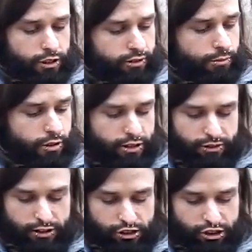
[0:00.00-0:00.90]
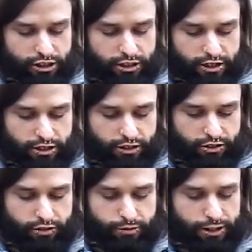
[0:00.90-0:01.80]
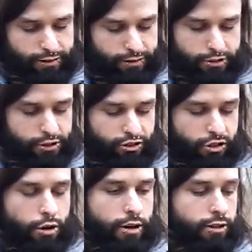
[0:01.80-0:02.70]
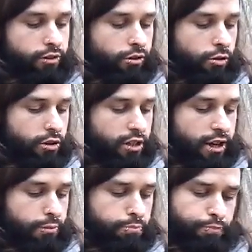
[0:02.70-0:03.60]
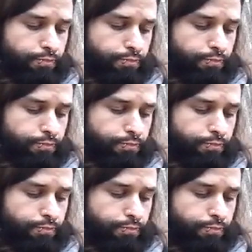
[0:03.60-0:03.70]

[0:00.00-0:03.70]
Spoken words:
customization is, there's no end. You can get